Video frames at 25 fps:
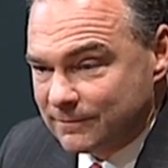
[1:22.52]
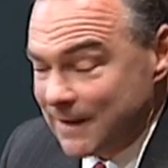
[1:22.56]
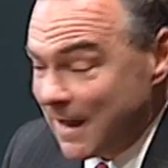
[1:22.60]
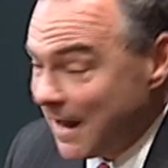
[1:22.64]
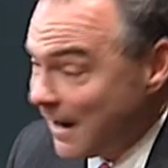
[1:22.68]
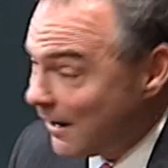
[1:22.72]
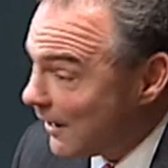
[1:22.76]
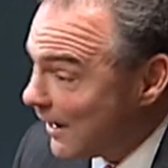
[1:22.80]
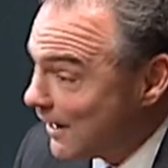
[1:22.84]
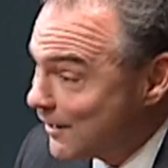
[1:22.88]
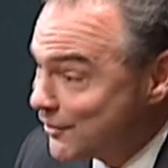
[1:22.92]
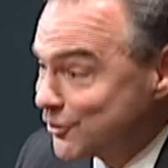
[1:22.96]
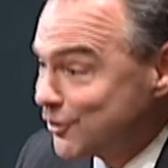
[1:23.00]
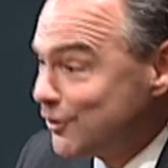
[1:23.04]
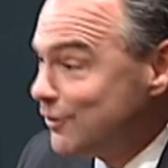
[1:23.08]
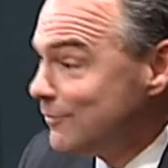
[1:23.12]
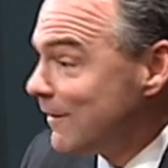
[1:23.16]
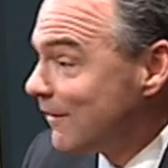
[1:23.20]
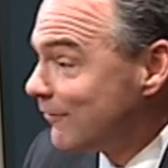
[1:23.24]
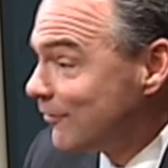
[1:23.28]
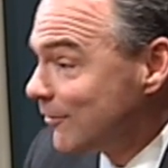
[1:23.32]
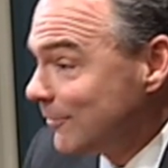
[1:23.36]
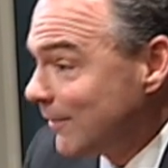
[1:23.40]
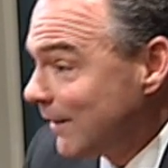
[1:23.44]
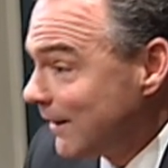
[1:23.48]
Now, I
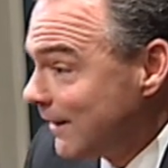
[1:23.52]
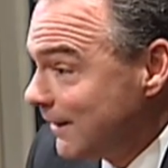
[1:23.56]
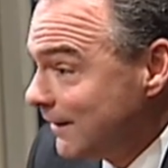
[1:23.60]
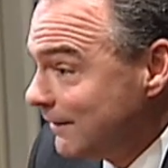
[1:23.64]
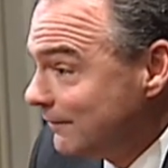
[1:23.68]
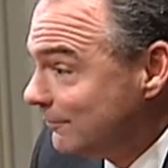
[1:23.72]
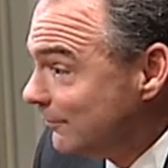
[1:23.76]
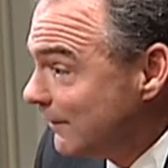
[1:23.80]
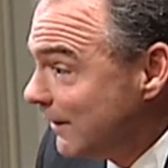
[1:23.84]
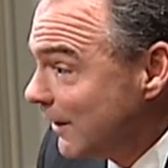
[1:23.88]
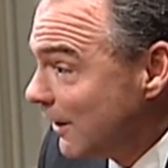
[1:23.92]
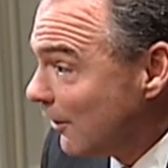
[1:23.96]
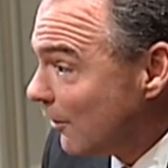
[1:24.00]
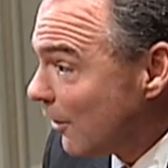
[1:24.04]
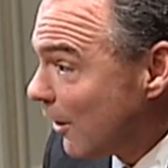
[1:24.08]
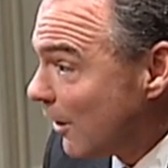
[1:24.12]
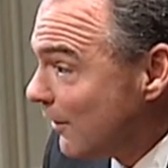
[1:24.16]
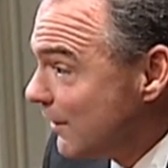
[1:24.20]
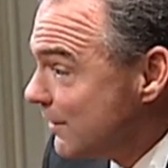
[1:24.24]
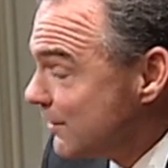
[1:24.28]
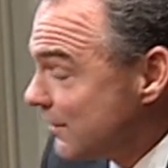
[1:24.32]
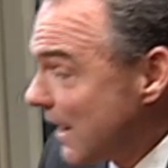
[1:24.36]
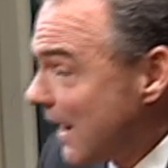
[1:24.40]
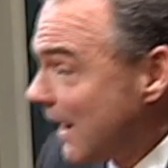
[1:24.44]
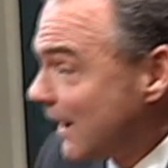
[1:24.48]
assume everybody, you know,
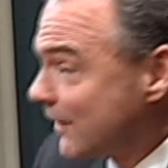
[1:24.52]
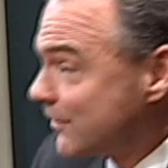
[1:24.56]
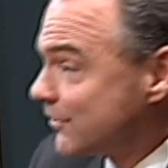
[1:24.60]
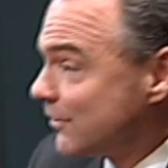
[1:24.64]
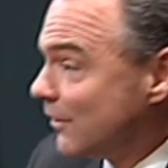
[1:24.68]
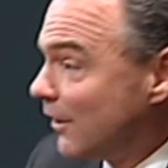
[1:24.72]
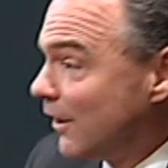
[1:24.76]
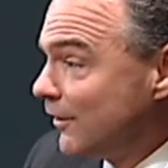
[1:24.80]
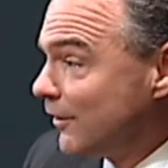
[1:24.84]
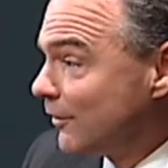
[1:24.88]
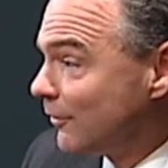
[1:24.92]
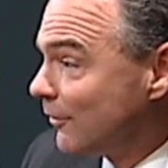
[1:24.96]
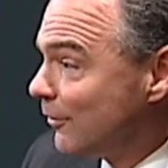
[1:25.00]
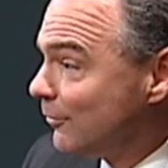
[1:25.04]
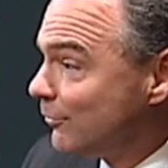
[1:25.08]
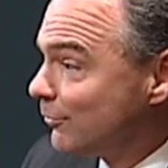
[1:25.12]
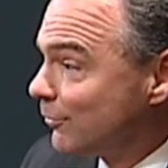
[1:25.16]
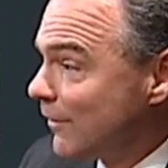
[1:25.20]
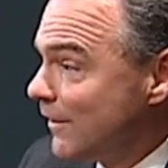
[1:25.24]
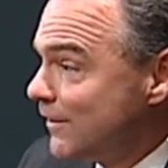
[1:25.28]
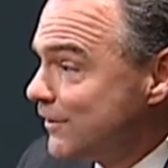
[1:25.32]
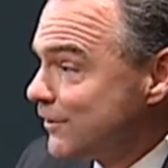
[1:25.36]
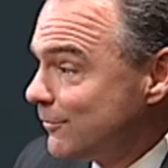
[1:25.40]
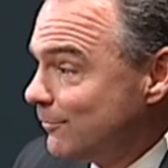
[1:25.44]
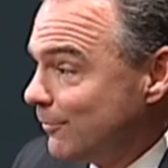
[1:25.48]
always acts on their own
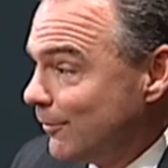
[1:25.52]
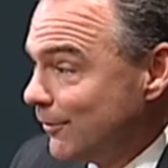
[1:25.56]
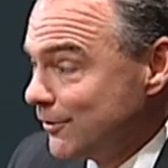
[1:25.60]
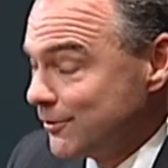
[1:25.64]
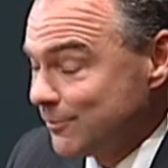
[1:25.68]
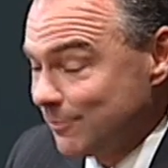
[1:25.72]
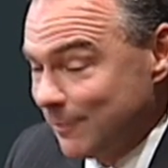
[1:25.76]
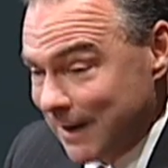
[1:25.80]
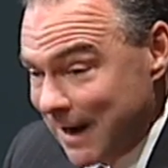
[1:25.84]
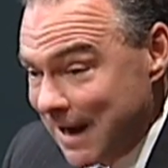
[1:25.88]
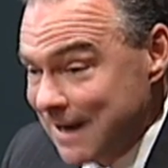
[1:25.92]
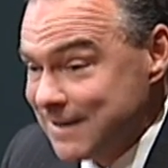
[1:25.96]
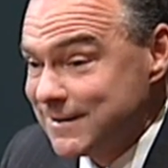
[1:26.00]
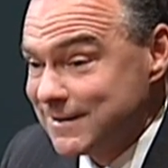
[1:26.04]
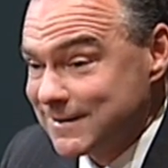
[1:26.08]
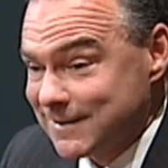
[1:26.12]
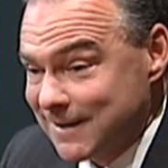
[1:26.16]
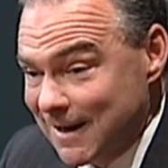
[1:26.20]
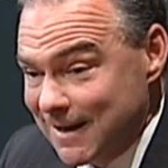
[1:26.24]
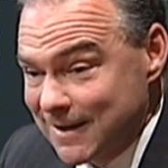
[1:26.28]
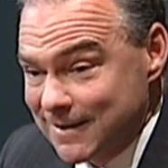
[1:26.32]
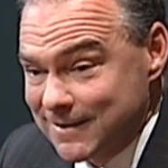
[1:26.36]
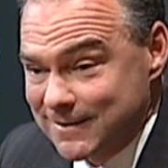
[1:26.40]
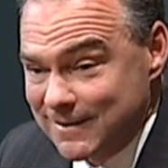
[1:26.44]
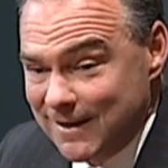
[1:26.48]
principles, but I just
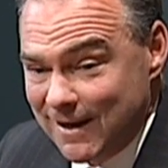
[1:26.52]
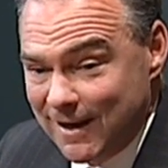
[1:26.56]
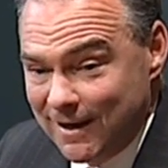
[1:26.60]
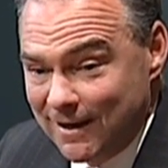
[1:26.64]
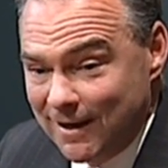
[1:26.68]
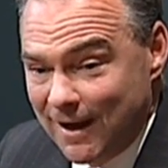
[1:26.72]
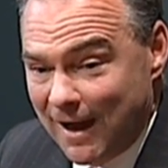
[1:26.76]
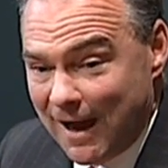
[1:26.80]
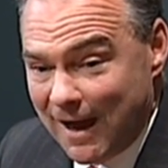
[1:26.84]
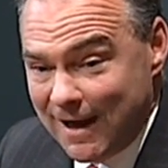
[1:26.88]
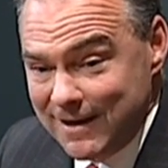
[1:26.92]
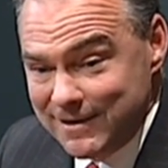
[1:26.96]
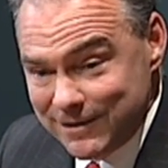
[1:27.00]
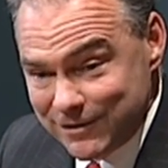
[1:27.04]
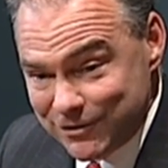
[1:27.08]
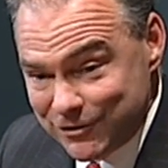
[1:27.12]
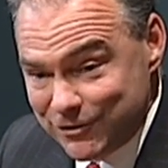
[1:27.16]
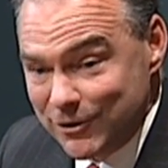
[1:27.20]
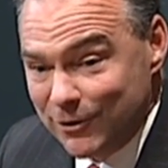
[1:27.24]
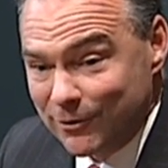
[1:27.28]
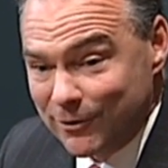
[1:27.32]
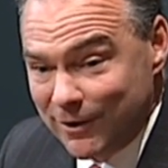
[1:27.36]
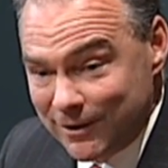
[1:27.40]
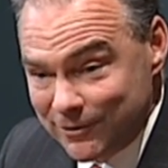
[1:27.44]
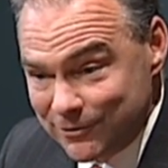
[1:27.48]
got to say, I
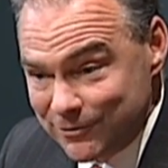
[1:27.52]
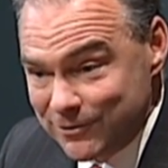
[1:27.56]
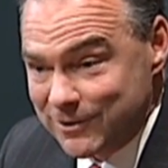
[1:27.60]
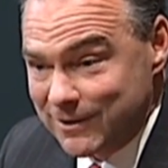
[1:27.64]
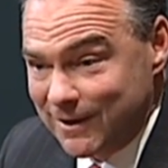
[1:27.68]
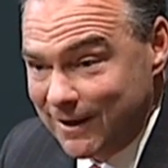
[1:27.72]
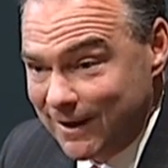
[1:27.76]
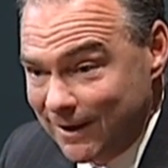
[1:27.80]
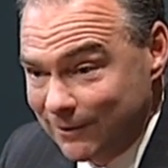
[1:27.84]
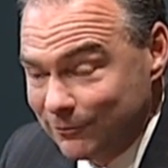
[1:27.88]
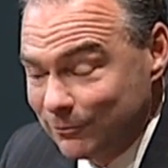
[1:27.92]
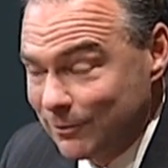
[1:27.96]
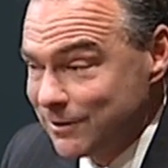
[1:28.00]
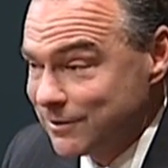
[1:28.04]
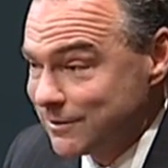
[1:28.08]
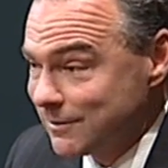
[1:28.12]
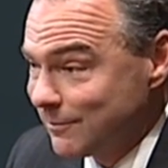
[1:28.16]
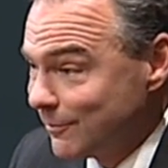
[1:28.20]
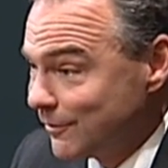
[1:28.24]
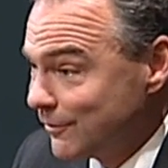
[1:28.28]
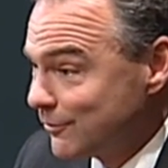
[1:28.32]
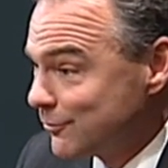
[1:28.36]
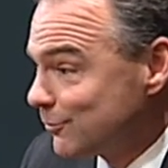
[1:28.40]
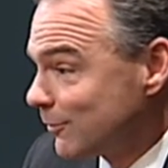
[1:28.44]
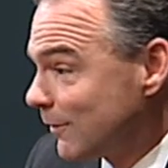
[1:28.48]
just don't understand what
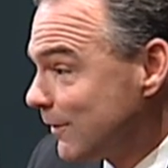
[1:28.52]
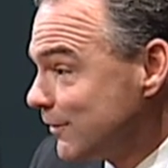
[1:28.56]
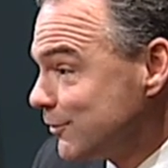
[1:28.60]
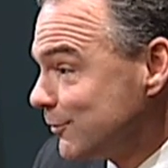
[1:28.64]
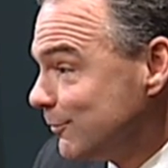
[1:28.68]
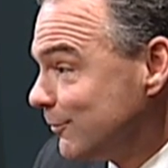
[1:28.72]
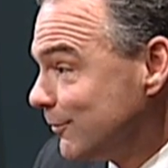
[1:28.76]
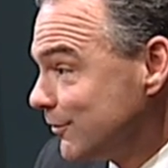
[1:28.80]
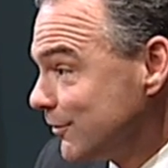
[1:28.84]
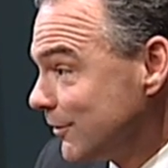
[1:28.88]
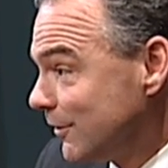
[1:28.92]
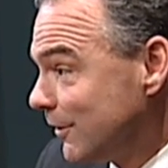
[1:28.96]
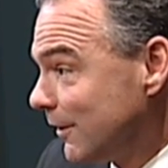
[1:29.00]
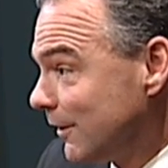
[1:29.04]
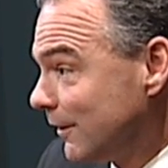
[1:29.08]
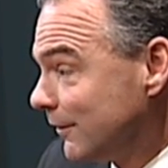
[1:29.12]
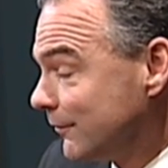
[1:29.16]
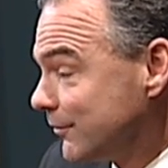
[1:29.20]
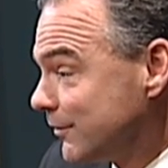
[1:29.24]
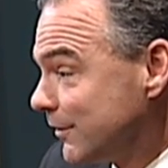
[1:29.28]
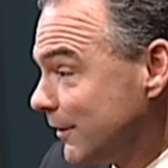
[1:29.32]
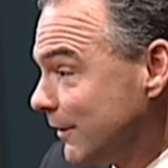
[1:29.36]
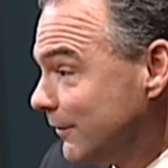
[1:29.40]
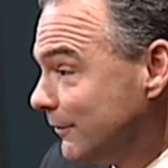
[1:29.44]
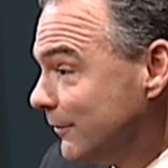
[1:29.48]
some of those principles are.
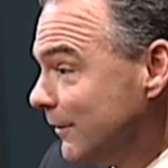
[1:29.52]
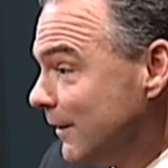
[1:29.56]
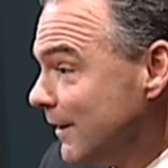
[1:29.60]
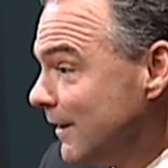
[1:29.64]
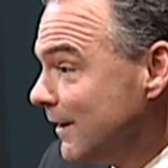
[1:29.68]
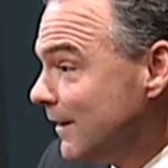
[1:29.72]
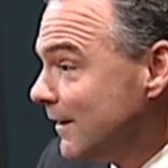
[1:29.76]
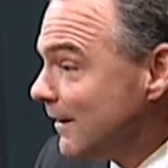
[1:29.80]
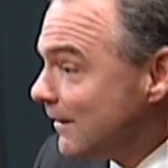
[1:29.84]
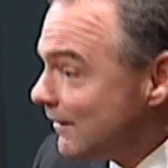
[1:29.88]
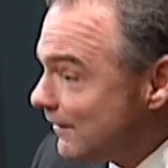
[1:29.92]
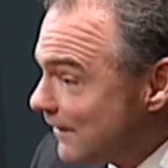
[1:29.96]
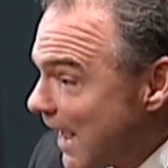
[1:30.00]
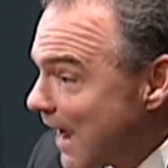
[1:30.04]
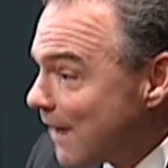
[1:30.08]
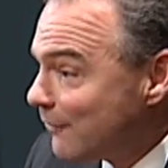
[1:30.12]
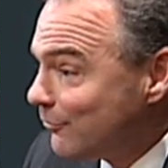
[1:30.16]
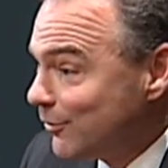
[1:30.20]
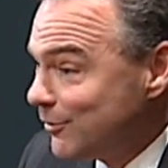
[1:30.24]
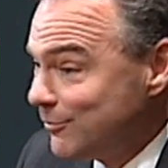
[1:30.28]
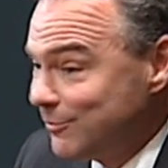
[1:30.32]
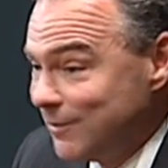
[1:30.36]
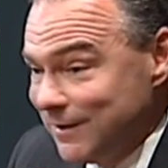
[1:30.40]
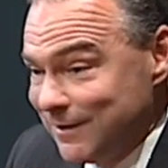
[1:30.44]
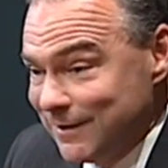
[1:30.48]
So
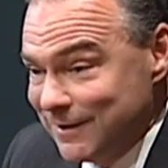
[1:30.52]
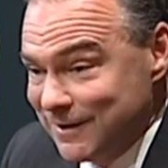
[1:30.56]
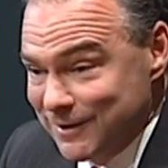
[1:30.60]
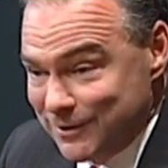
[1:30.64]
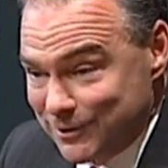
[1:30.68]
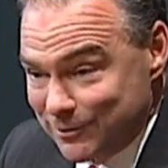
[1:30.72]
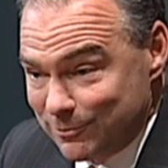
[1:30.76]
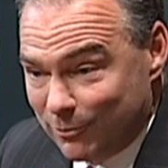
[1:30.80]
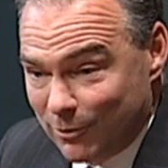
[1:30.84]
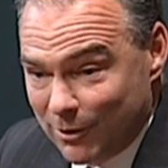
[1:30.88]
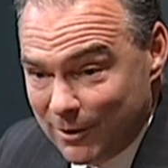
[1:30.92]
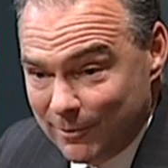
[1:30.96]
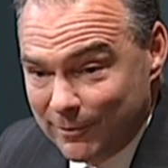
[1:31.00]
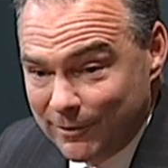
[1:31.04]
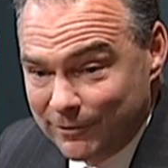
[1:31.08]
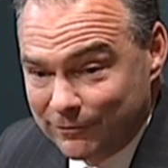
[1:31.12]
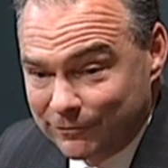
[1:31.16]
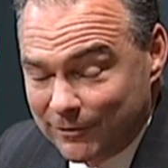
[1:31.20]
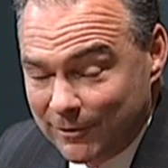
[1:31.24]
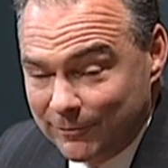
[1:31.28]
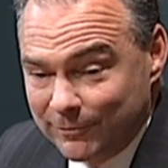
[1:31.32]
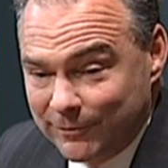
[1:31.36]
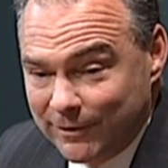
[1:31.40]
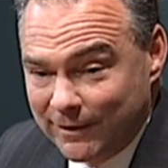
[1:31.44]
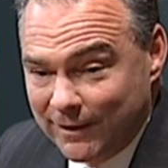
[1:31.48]
that would be the disappointment
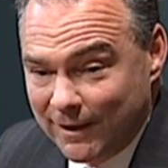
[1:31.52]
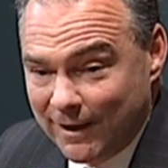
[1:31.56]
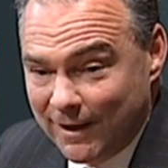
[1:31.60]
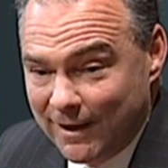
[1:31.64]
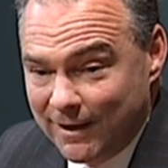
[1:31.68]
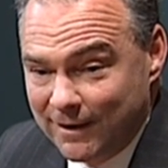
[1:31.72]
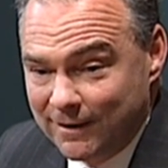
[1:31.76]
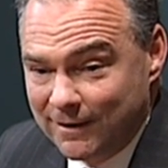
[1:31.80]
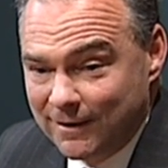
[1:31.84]
from today.